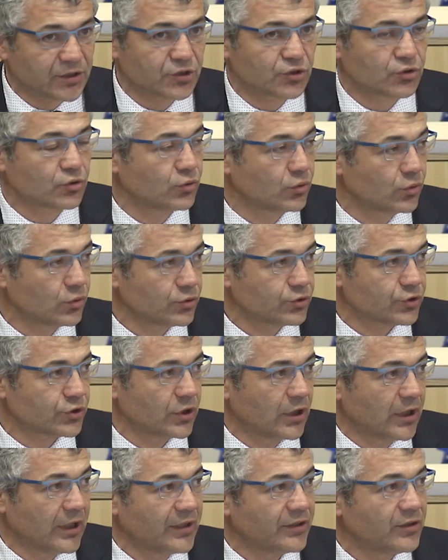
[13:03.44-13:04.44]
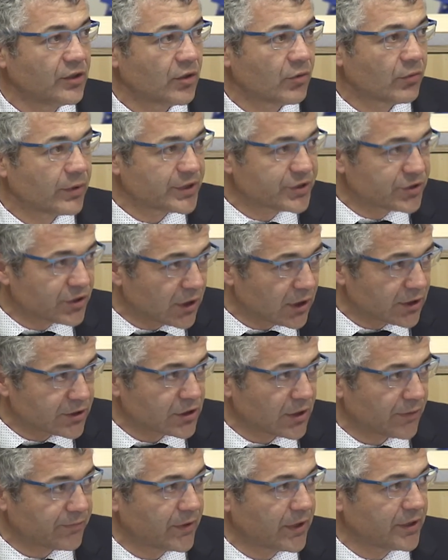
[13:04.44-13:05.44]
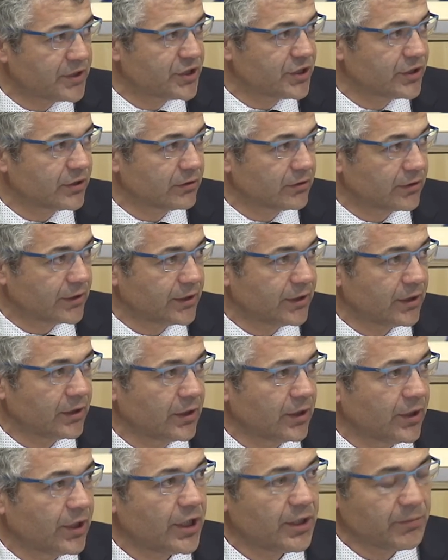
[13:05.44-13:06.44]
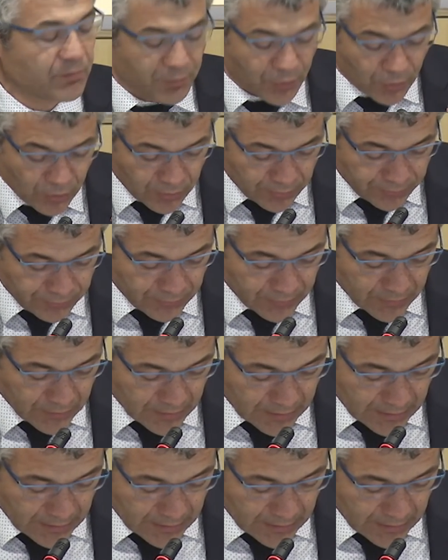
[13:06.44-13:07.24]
the schools, the results of the children improve